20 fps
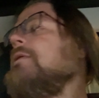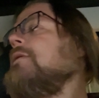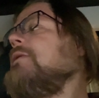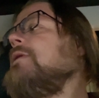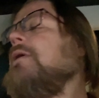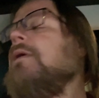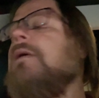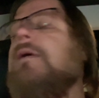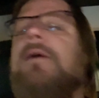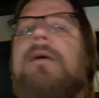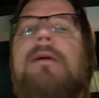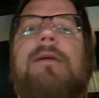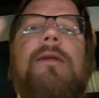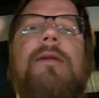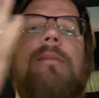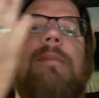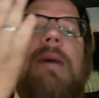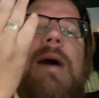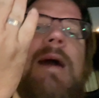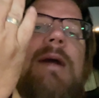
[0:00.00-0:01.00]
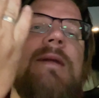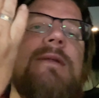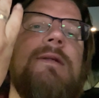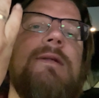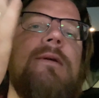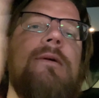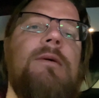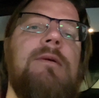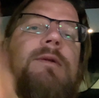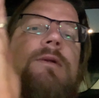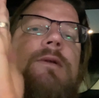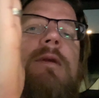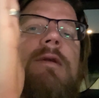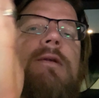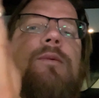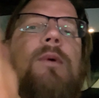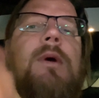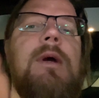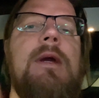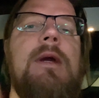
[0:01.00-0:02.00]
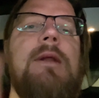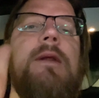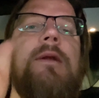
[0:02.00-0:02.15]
the back tilt this way,